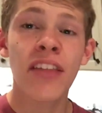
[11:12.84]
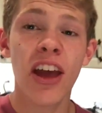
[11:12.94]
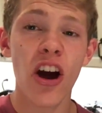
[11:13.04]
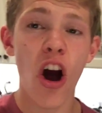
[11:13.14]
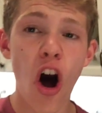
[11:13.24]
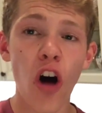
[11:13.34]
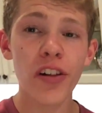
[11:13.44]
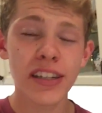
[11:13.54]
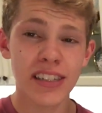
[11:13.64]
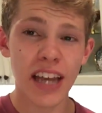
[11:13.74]
They are
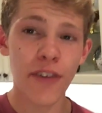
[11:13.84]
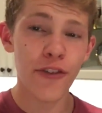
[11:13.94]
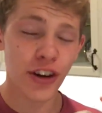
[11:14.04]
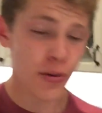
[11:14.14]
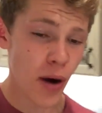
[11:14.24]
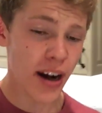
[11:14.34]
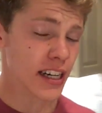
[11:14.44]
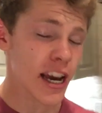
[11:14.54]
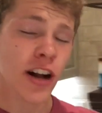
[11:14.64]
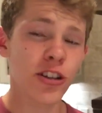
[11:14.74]
all safe for your body,